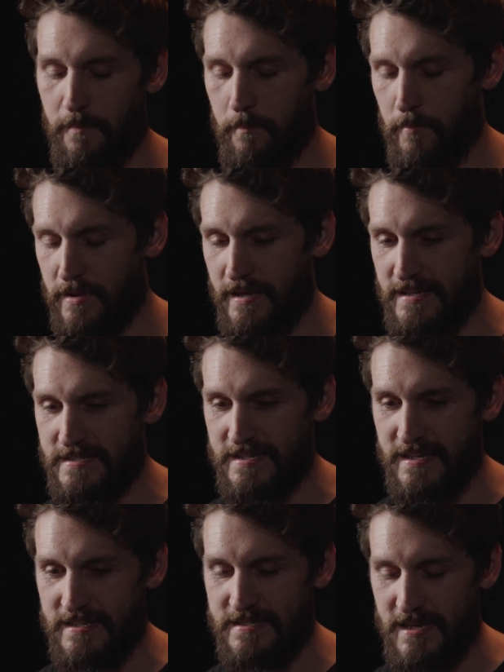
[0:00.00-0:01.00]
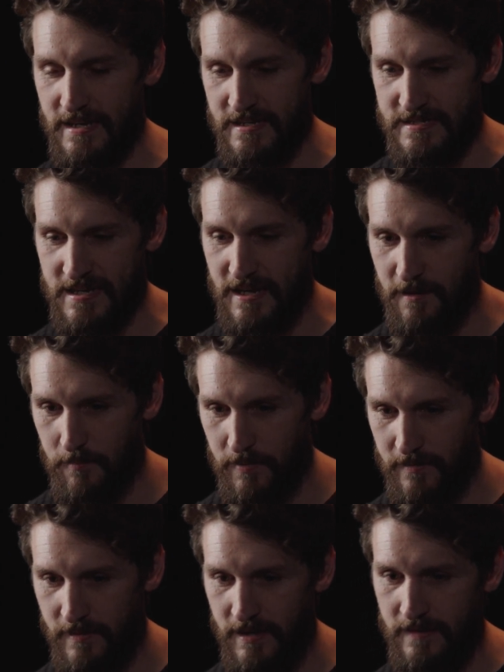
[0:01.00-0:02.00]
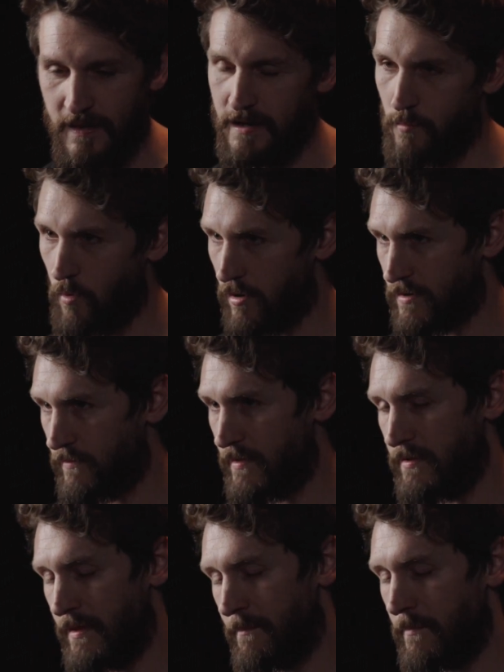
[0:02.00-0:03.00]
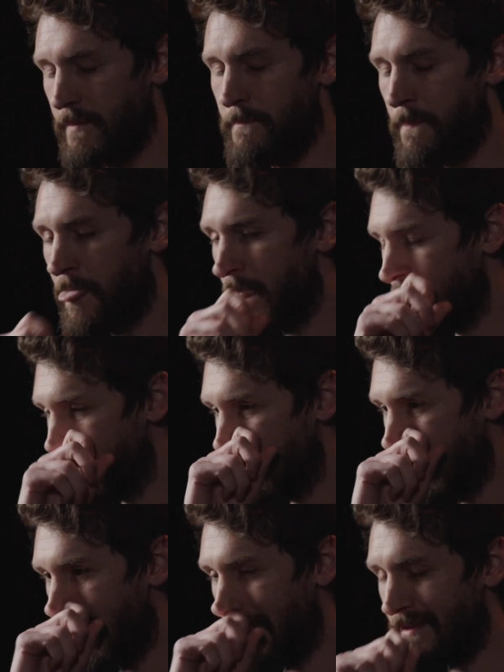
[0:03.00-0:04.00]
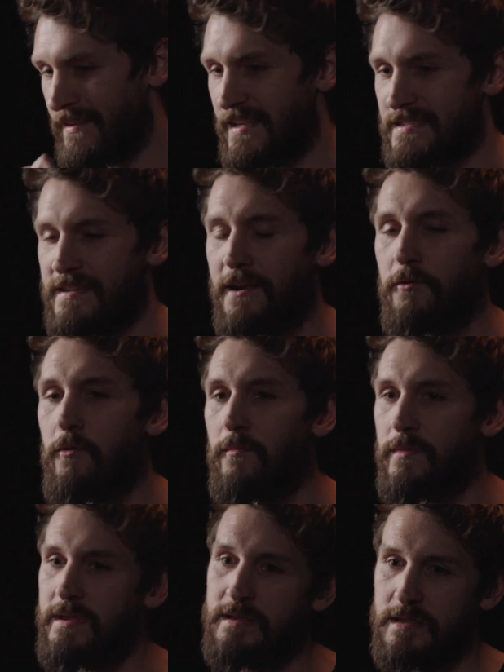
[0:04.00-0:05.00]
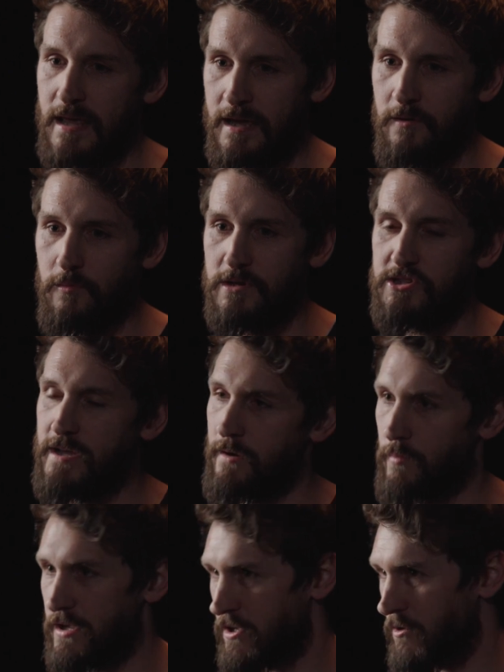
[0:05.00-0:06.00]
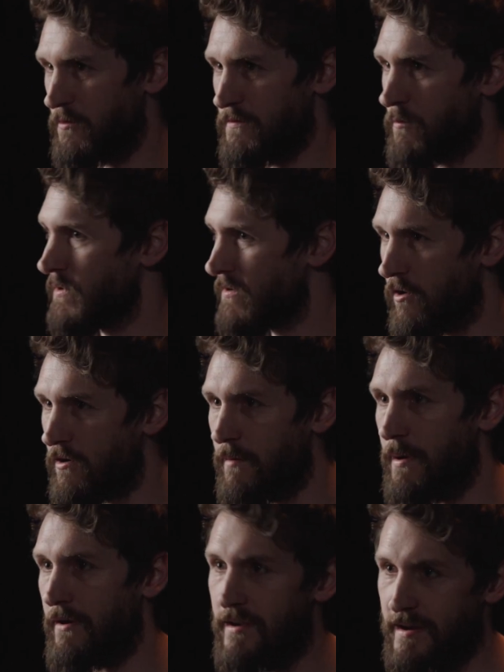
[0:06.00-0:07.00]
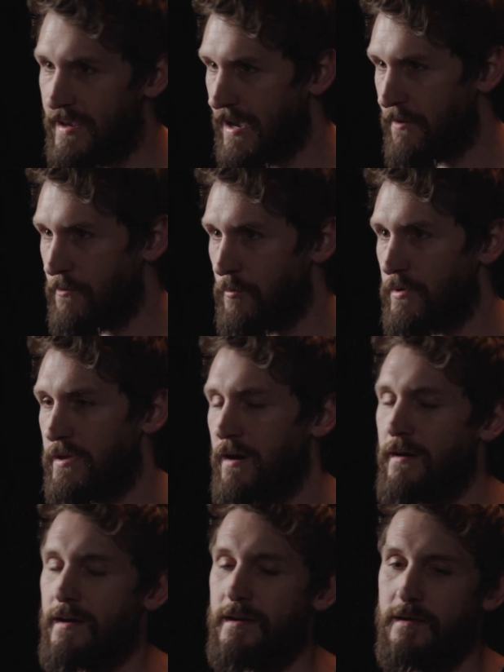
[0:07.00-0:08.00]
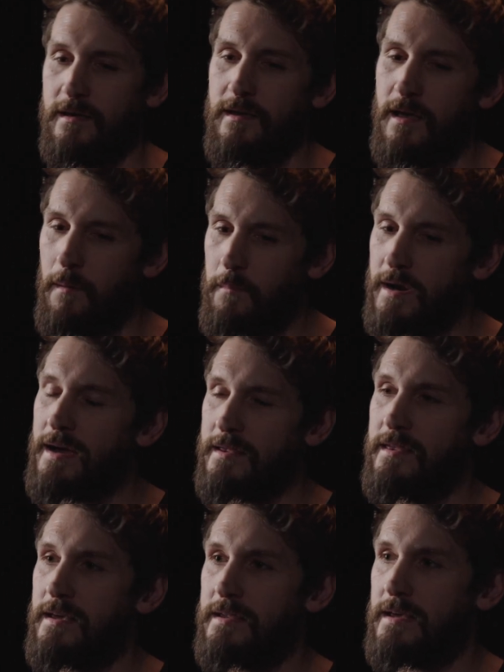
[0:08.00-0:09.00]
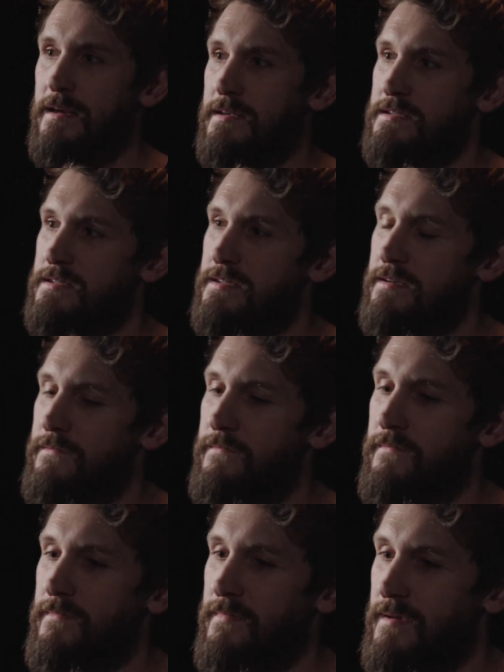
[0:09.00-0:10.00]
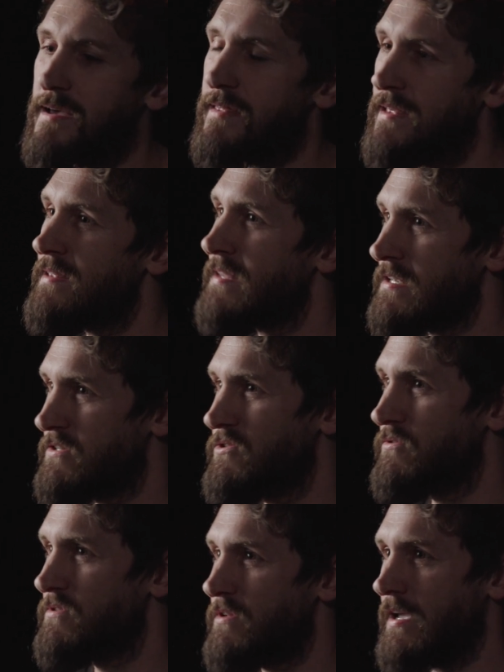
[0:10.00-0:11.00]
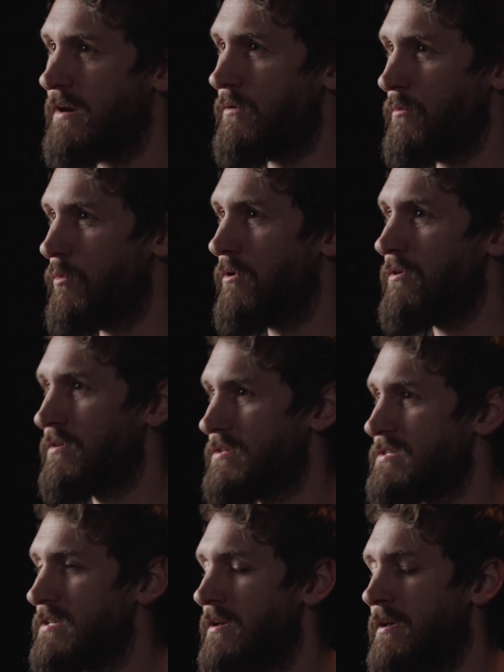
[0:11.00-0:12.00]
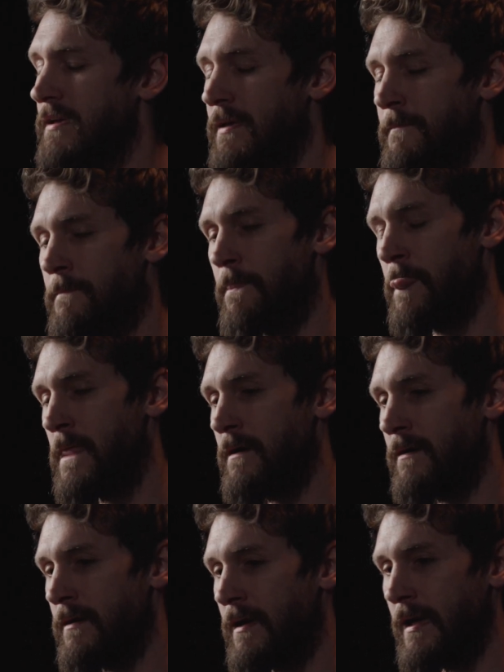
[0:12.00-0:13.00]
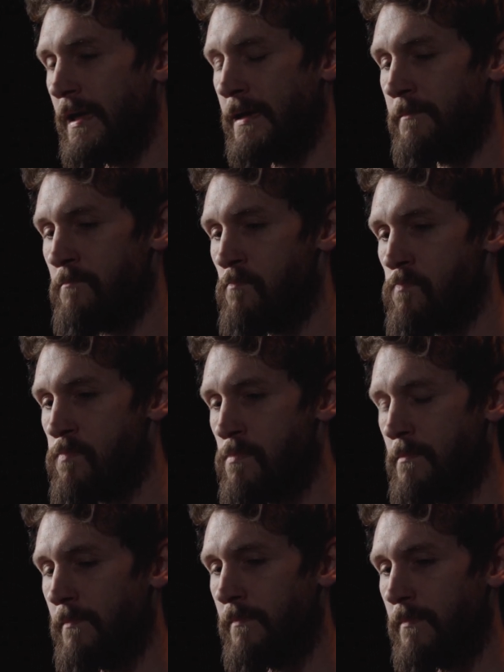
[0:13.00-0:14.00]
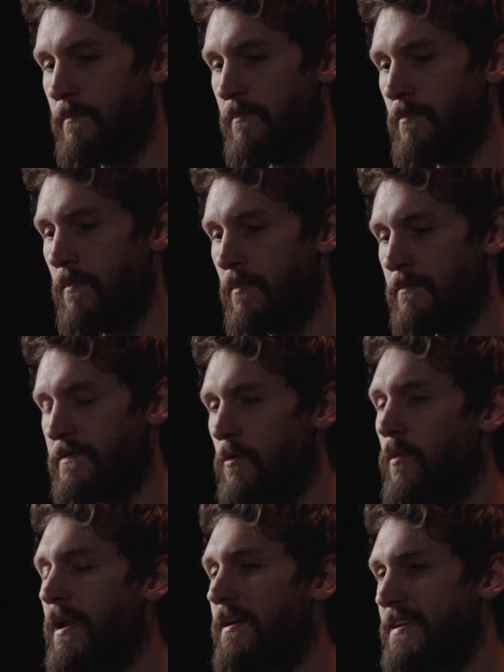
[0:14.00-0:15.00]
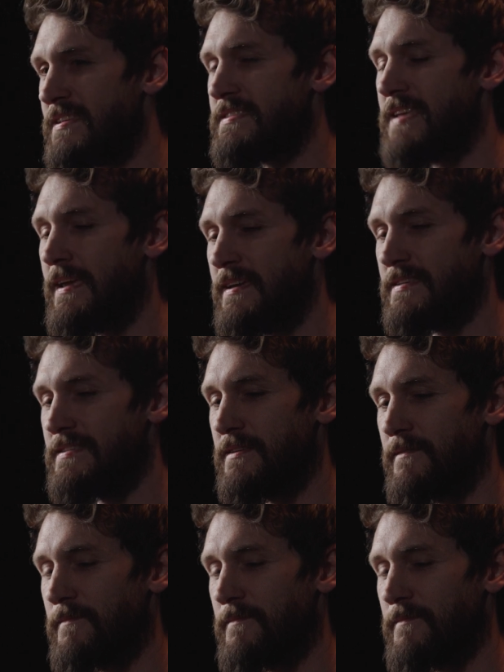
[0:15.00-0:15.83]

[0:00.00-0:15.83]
place in his hip, and then he walked with a limp. And that's not normally the language that we use when we talk about an encounter with God, but I think that's usually how it works. And so what I can say is